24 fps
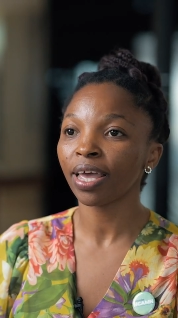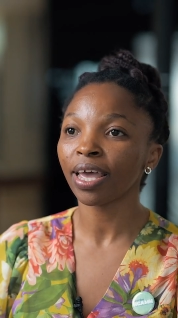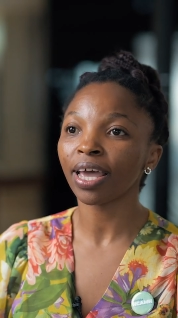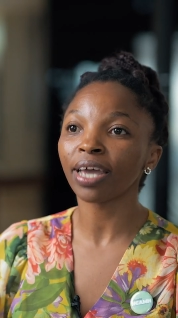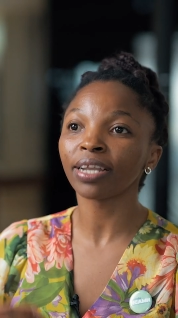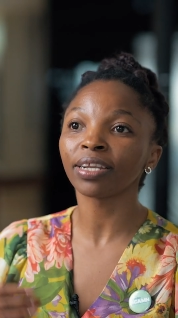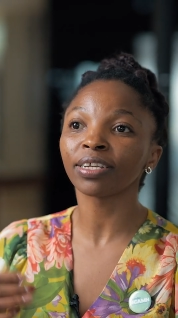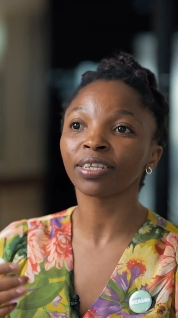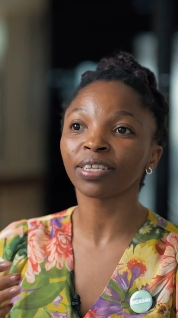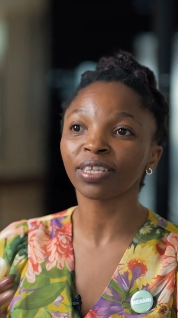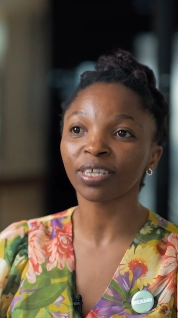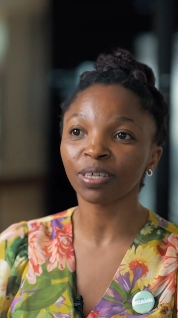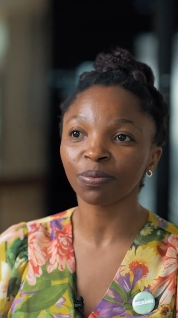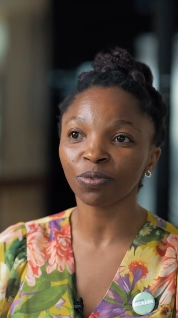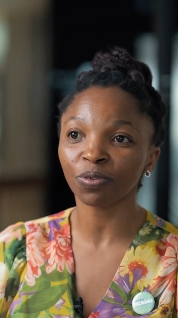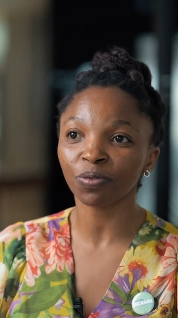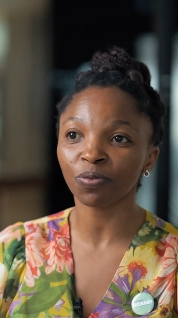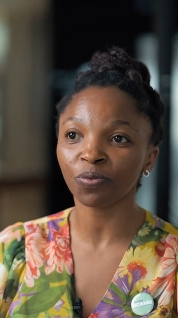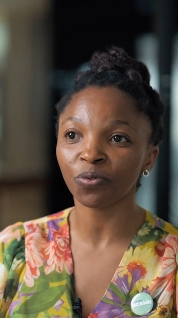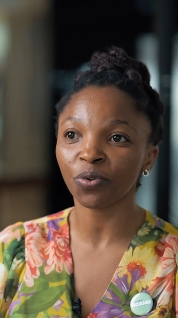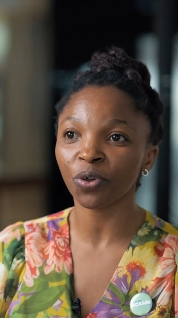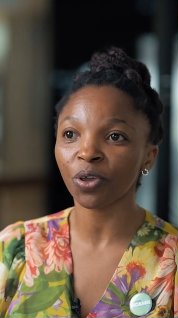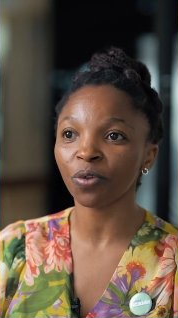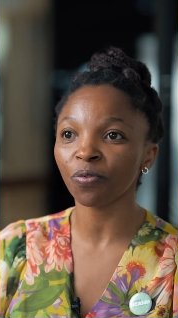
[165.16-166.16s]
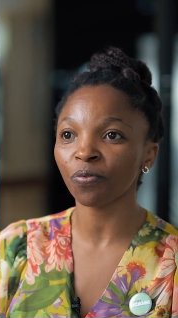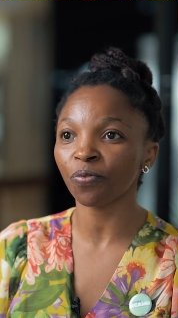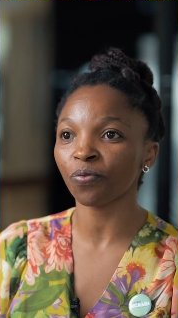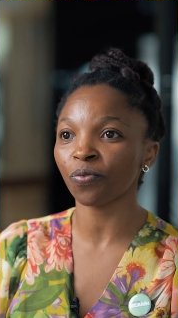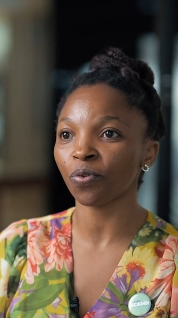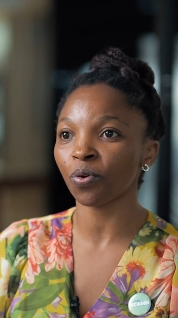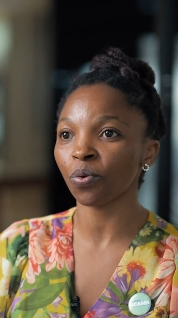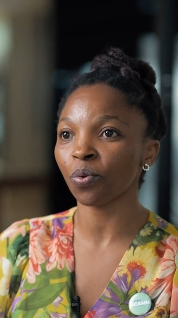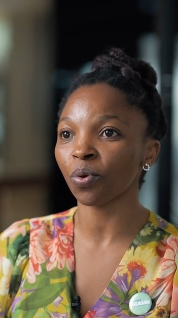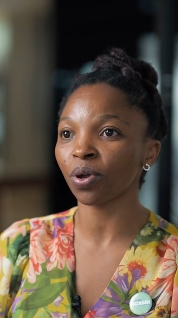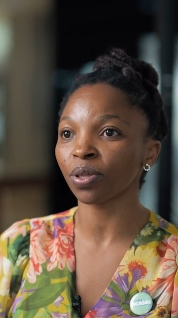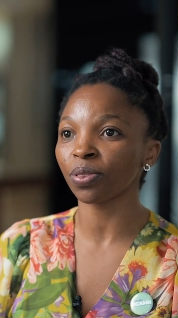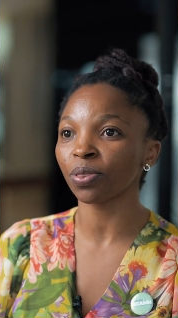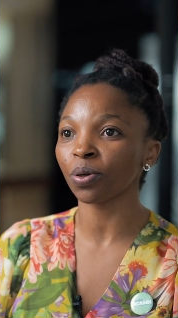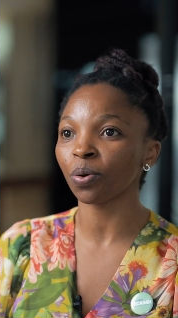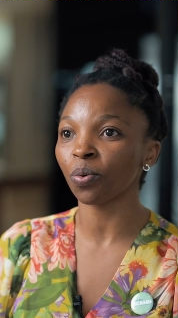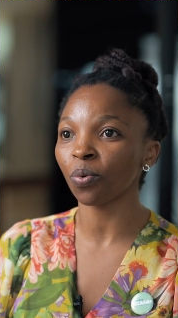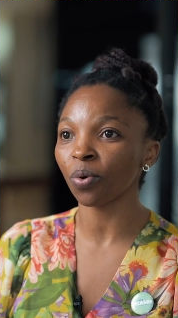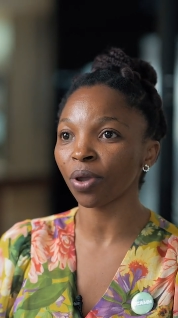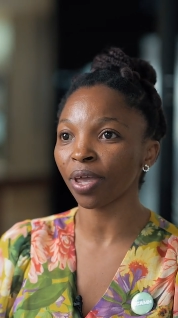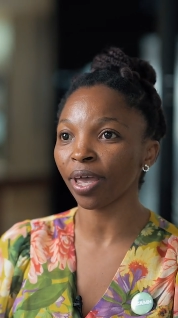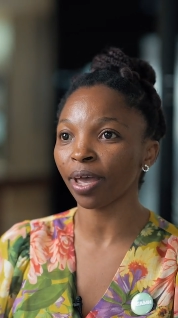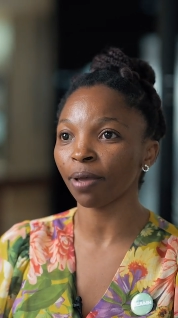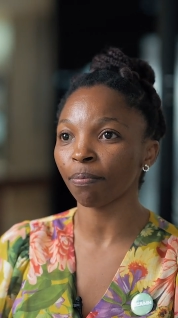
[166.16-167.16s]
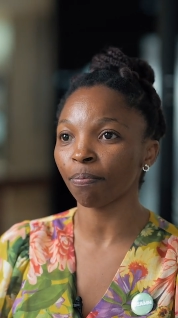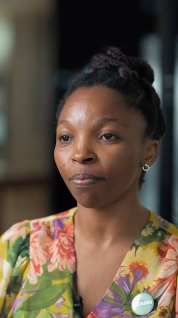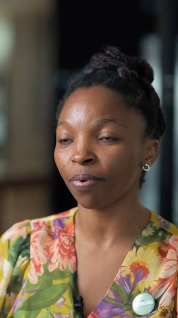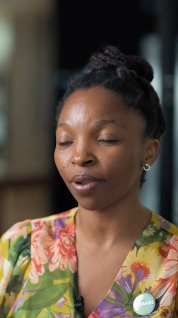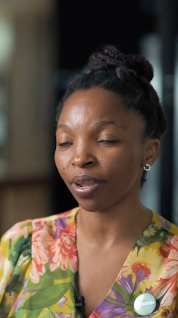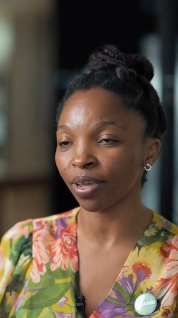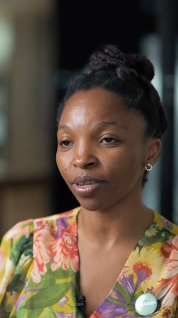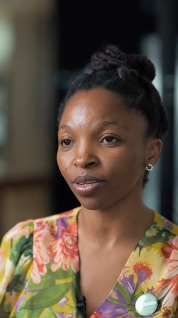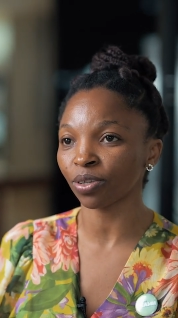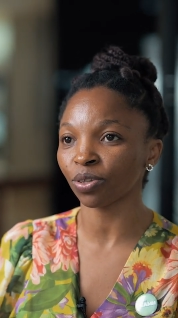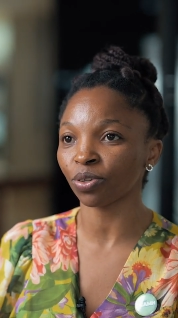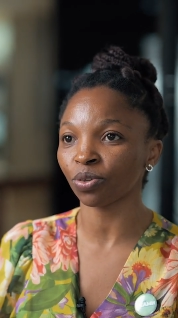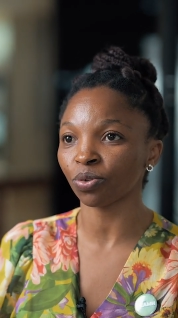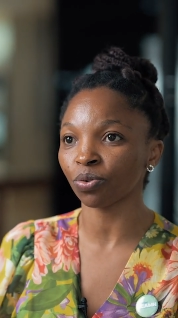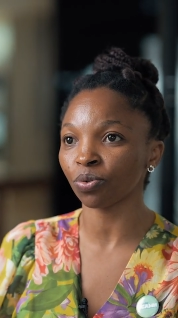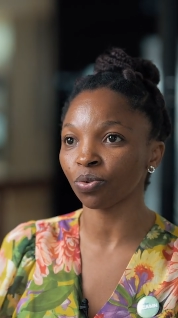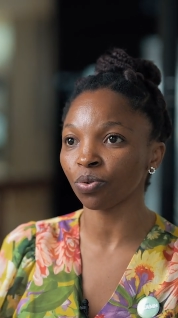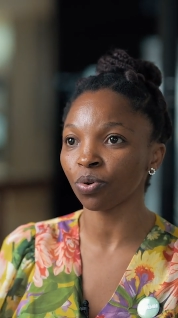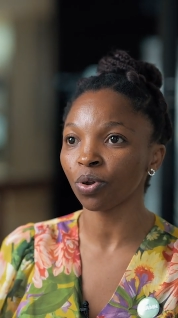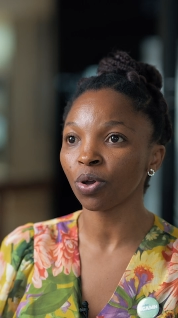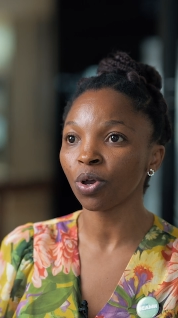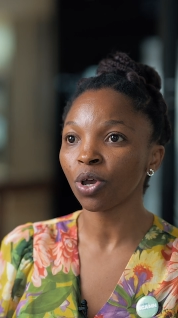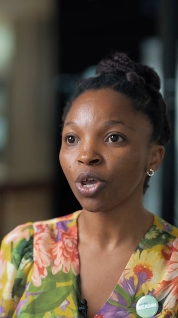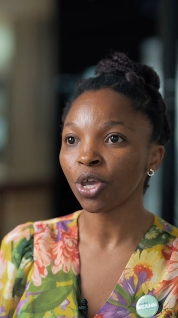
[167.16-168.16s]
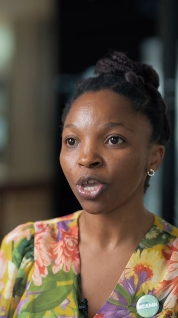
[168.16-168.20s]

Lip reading: And in terms of going forward, the way I plan to